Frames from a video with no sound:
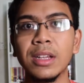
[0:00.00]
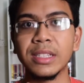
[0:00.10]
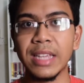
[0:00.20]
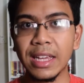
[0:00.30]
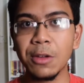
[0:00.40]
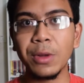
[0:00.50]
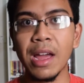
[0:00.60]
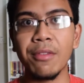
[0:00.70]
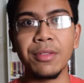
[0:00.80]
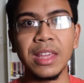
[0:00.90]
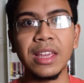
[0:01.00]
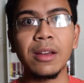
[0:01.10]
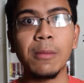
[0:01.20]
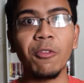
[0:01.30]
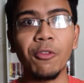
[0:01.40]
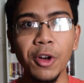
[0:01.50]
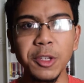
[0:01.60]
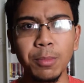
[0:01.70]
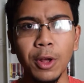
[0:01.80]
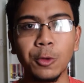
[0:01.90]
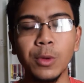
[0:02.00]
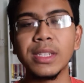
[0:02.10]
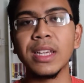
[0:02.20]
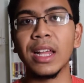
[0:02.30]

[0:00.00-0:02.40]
Second, we have the forced plot twist.